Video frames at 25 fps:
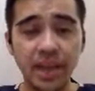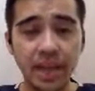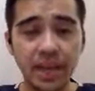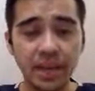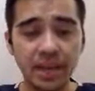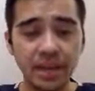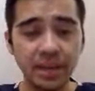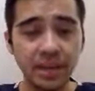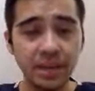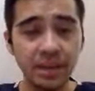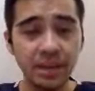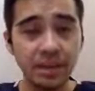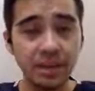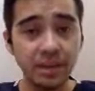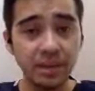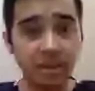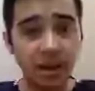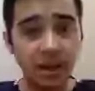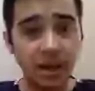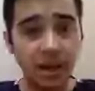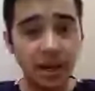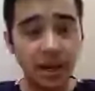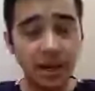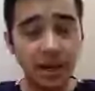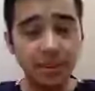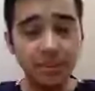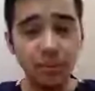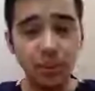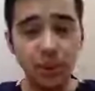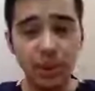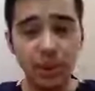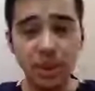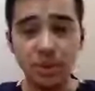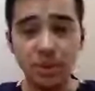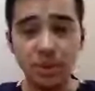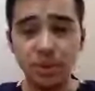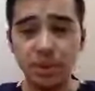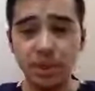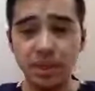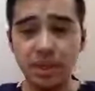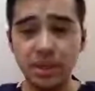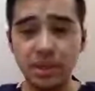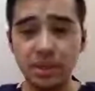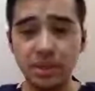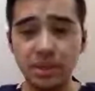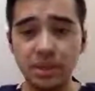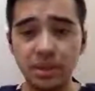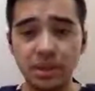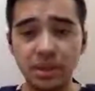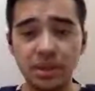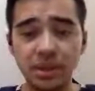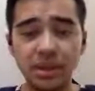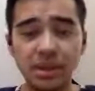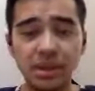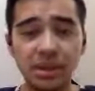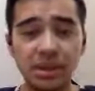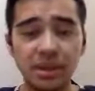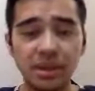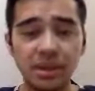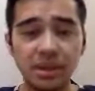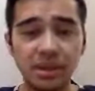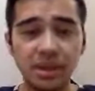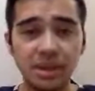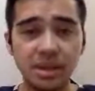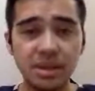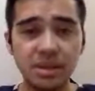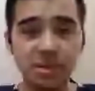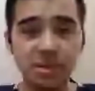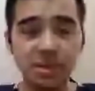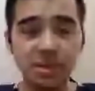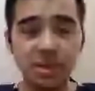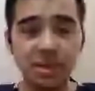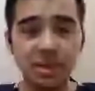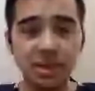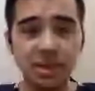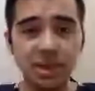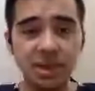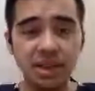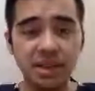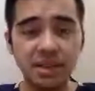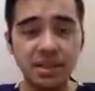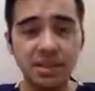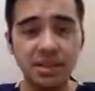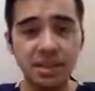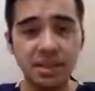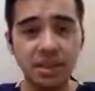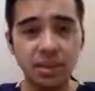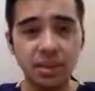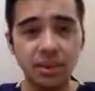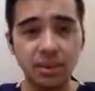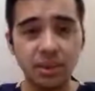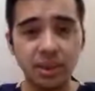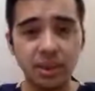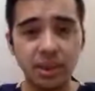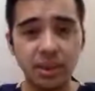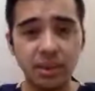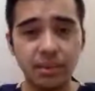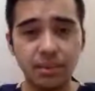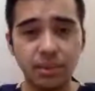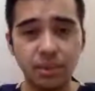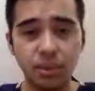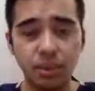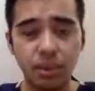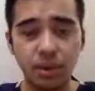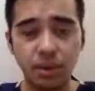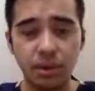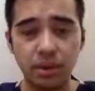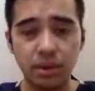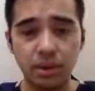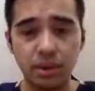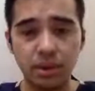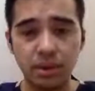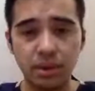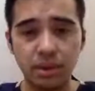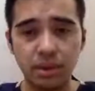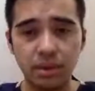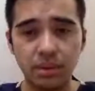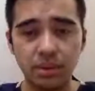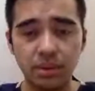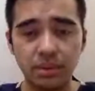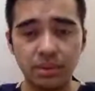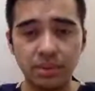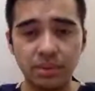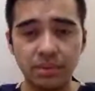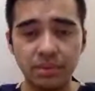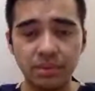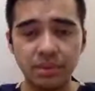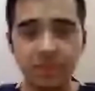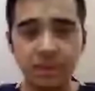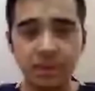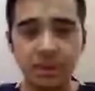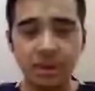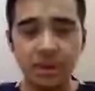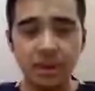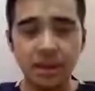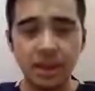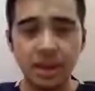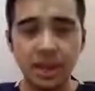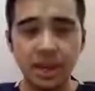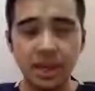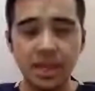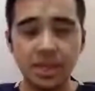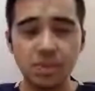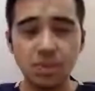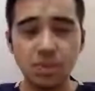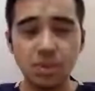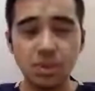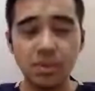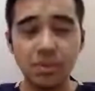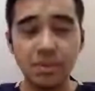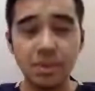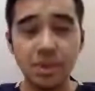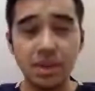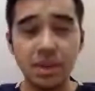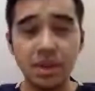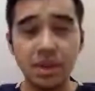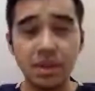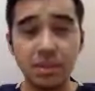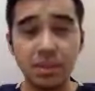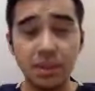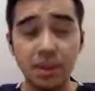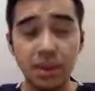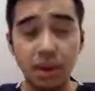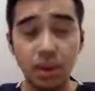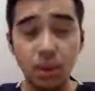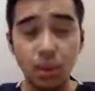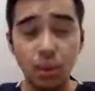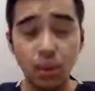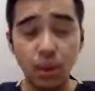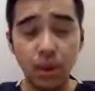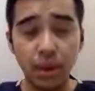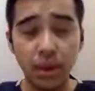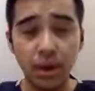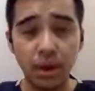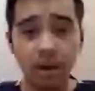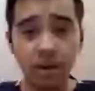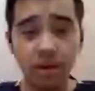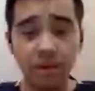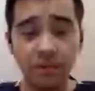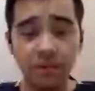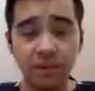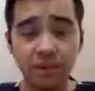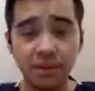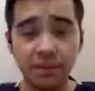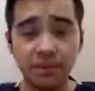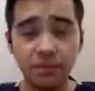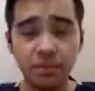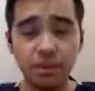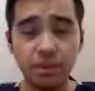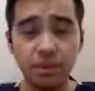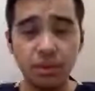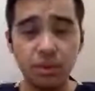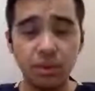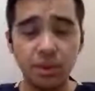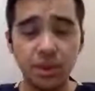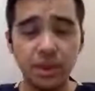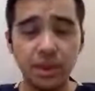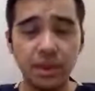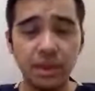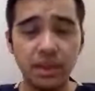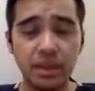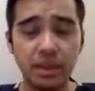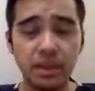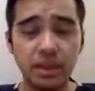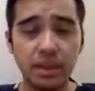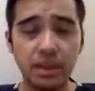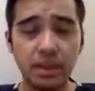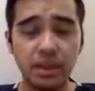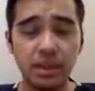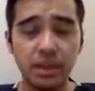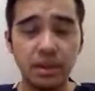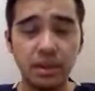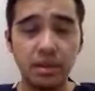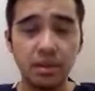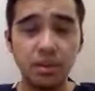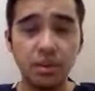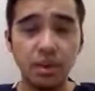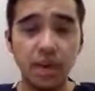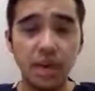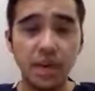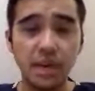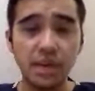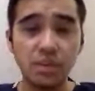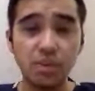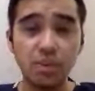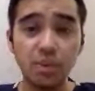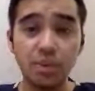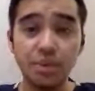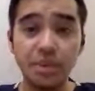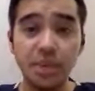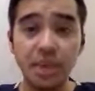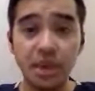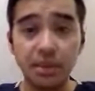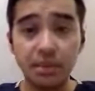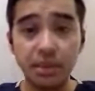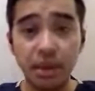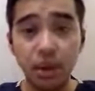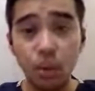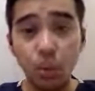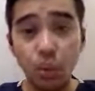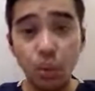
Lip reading: these are things that are really important. As we become aware of the food that we eat, as we become aware of how we eat our food,